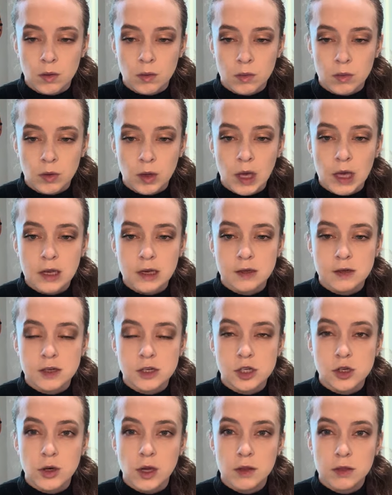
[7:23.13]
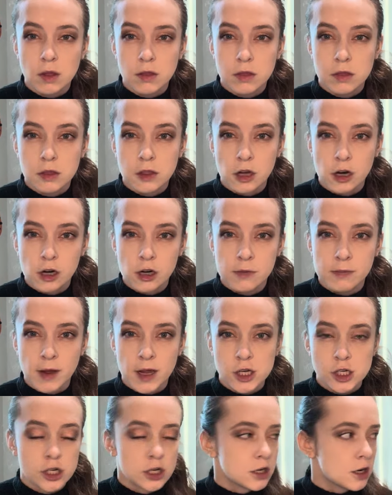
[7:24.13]
Okay, did you get the third
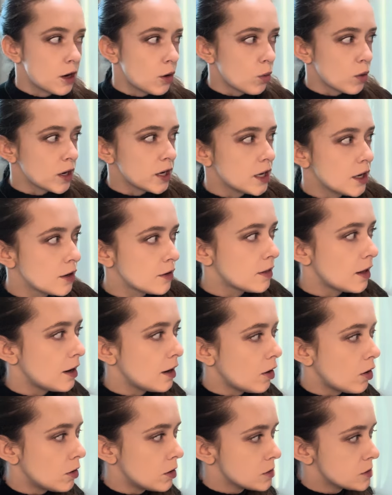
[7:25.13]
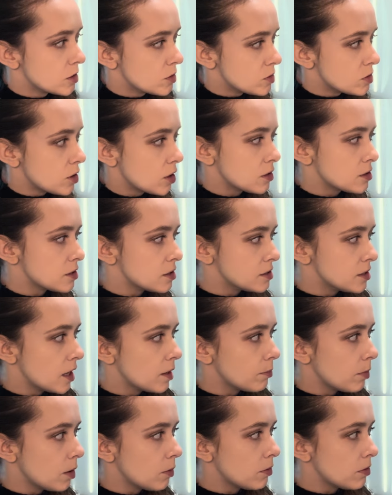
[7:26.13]
measure or hear that it also starts the same
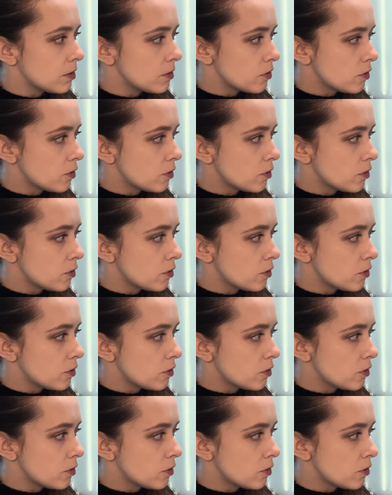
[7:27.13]
way with this